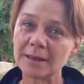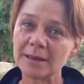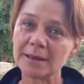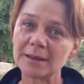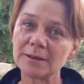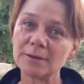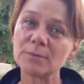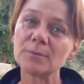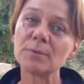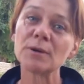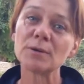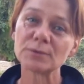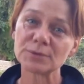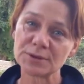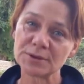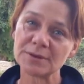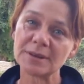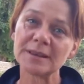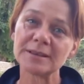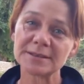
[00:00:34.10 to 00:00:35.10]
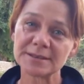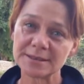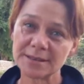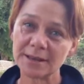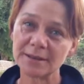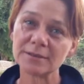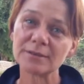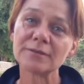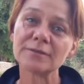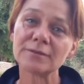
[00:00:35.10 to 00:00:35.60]
and we also the
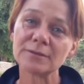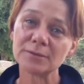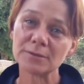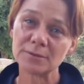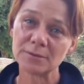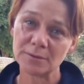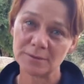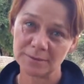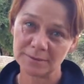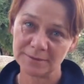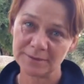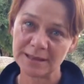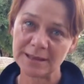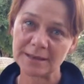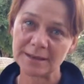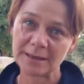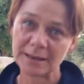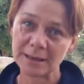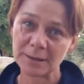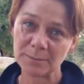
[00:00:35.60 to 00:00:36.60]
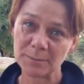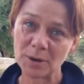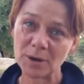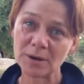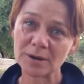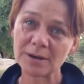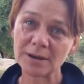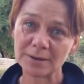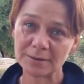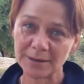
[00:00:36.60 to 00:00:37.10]
Center for DNA
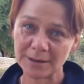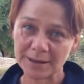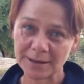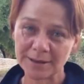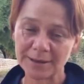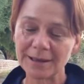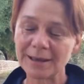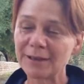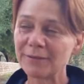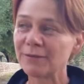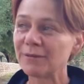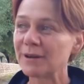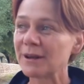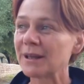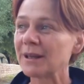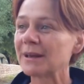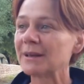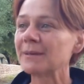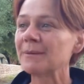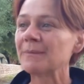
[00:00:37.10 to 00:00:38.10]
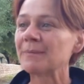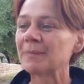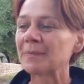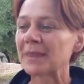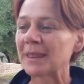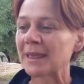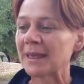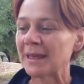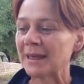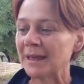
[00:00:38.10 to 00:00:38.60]
Barcoding in Africa.
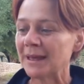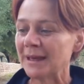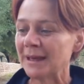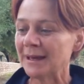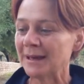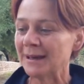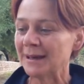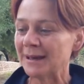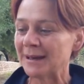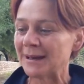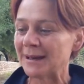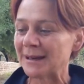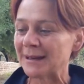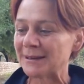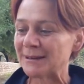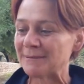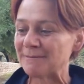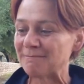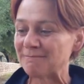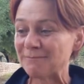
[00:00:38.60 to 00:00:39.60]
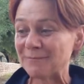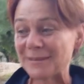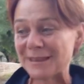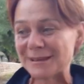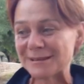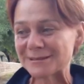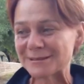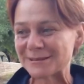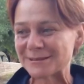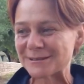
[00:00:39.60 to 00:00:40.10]
And
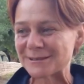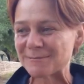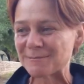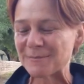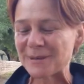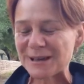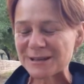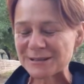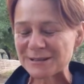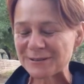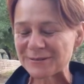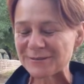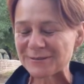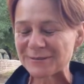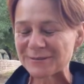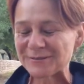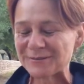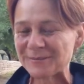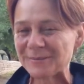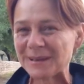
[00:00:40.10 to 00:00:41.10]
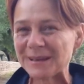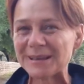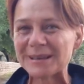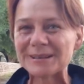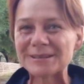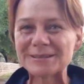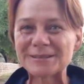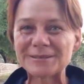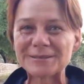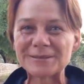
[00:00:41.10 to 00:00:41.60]
yes, it's a passion of
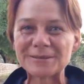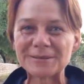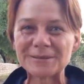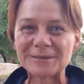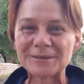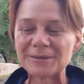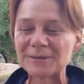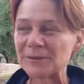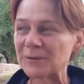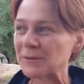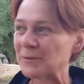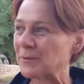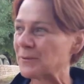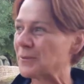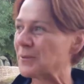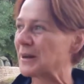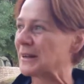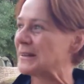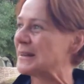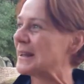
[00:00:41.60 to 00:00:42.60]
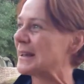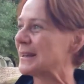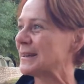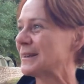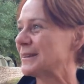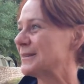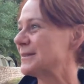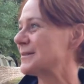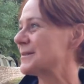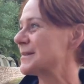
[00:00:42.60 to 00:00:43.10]
me to one
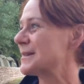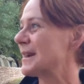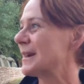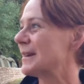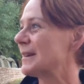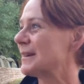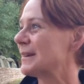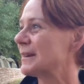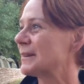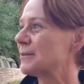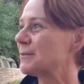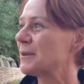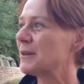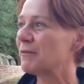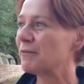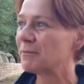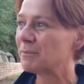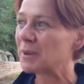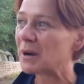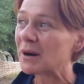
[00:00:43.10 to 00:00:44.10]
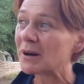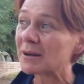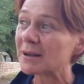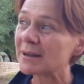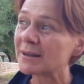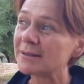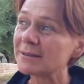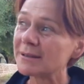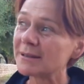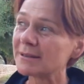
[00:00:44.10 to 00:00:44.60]
day to say that we've
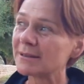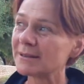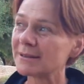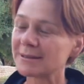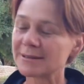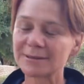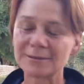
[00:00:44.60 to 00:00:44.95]
barcoded